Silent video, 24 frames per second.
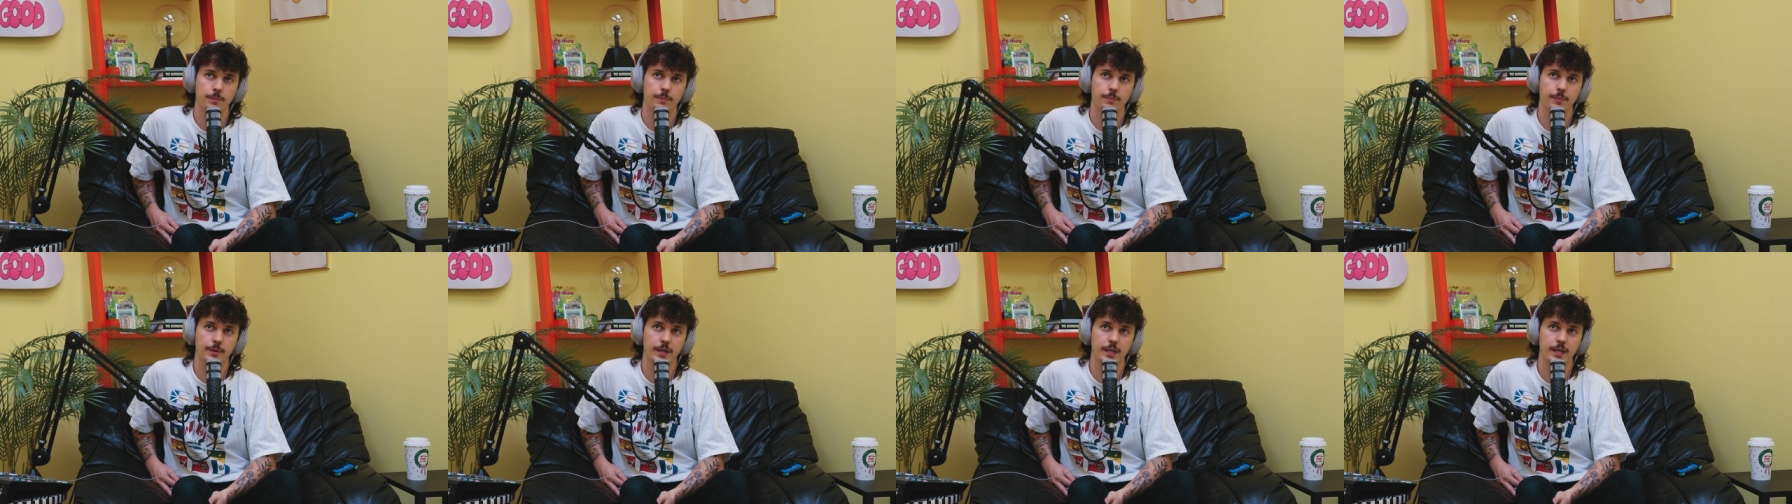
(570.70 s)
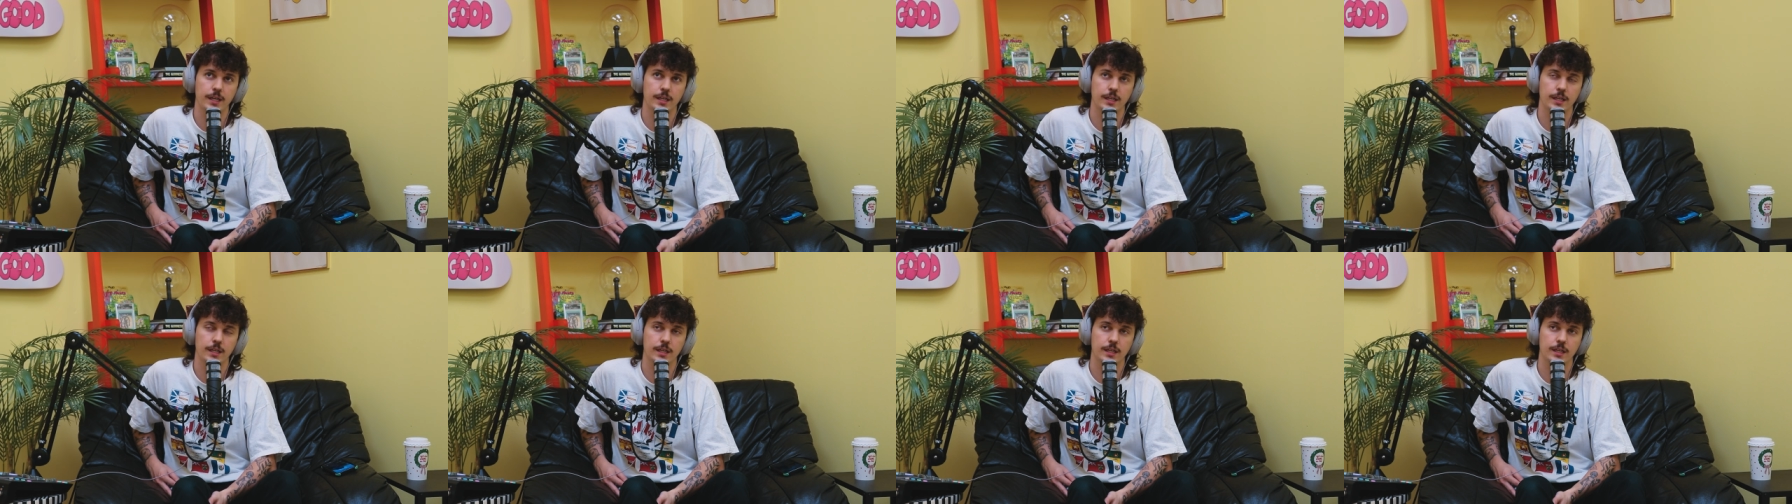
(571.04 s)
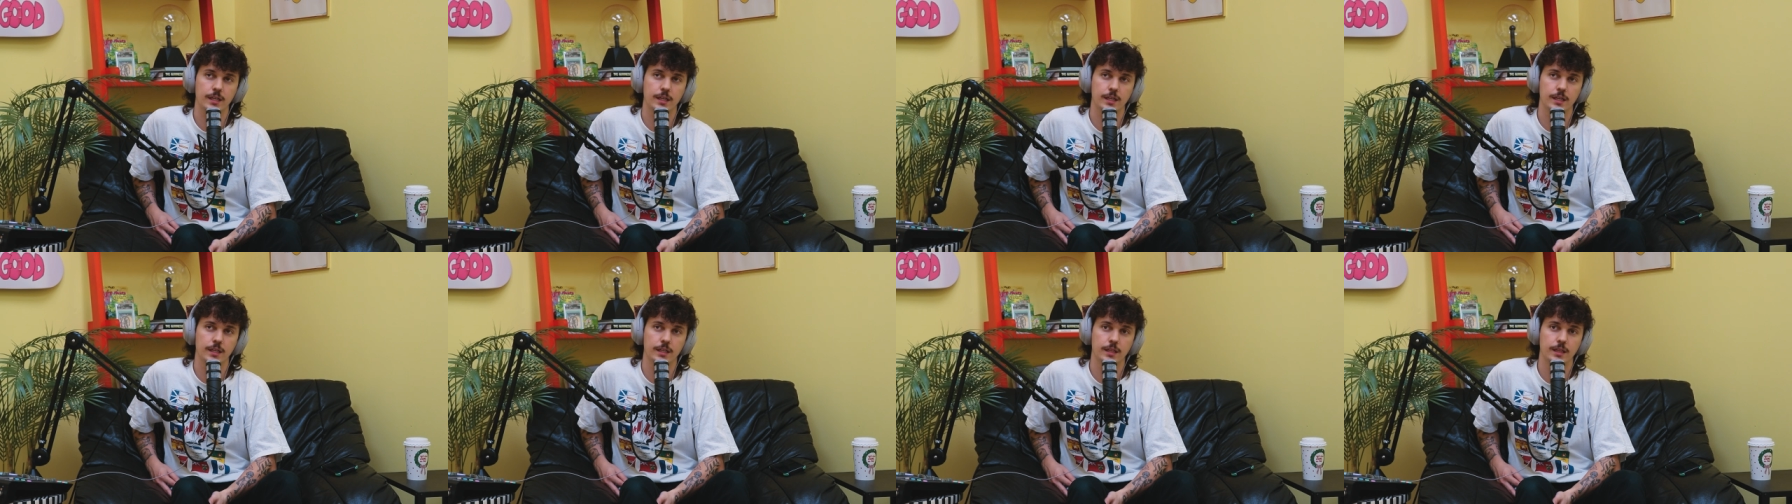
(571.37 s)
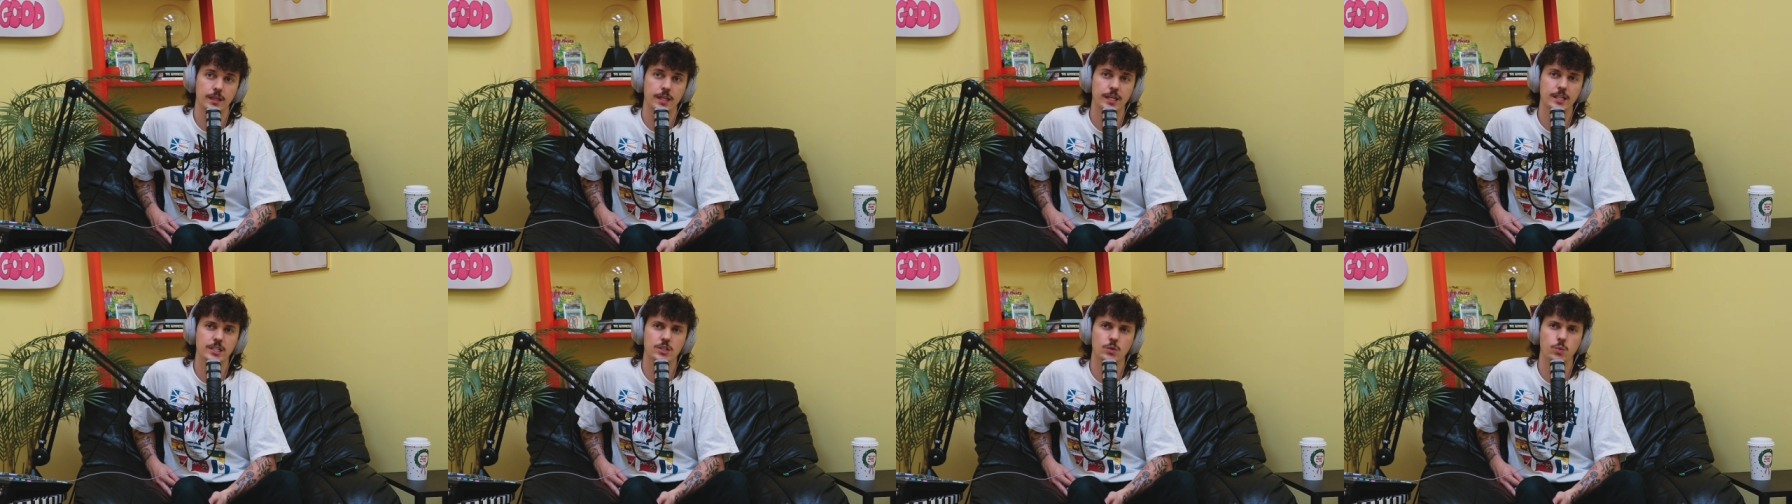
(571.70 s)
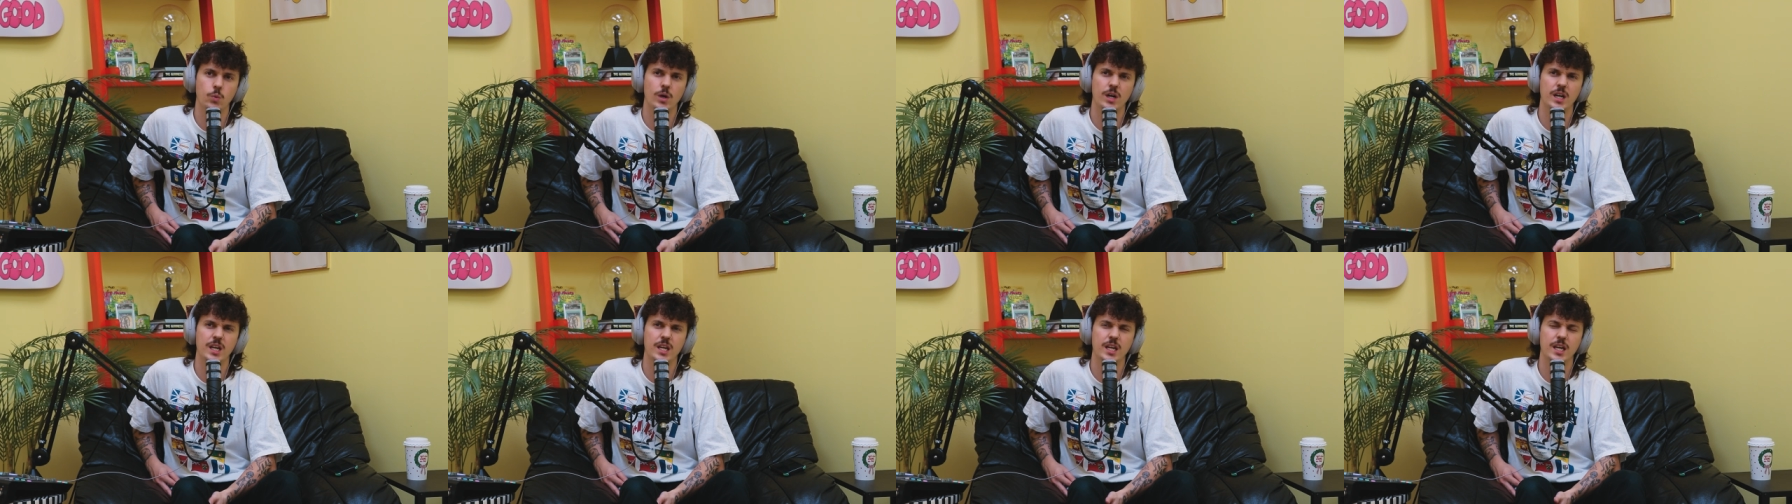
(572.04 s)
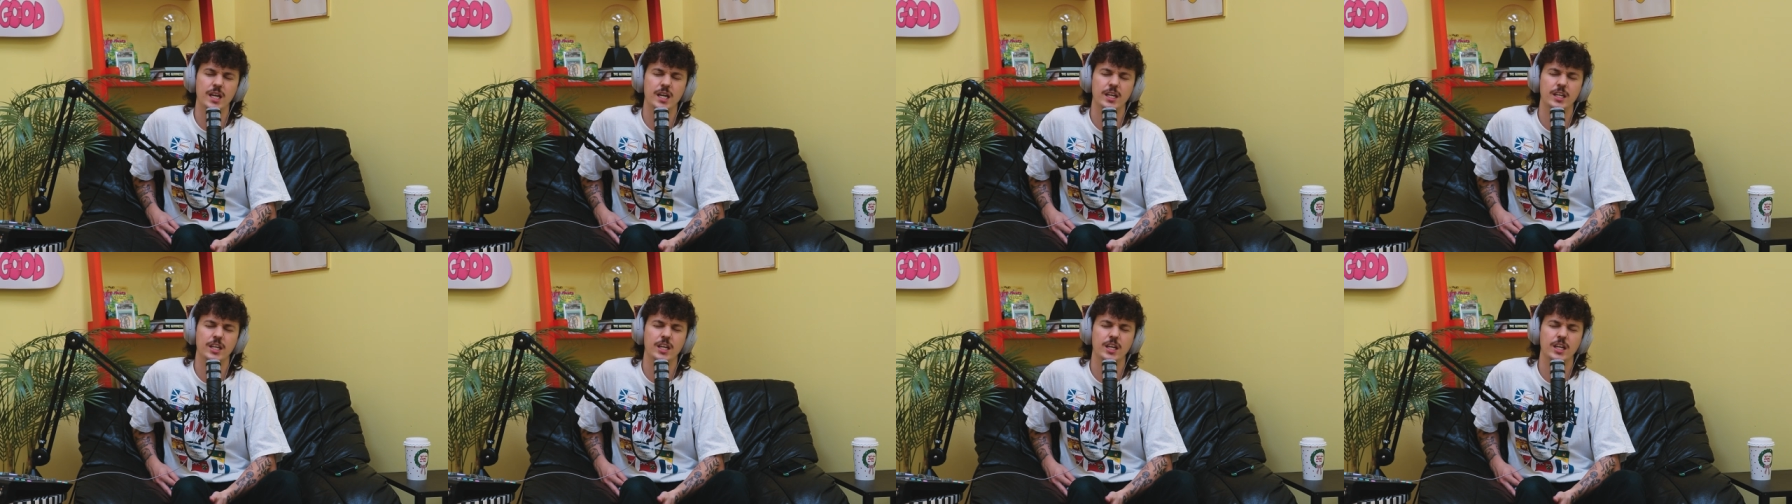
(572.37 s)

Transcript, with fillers: but this one,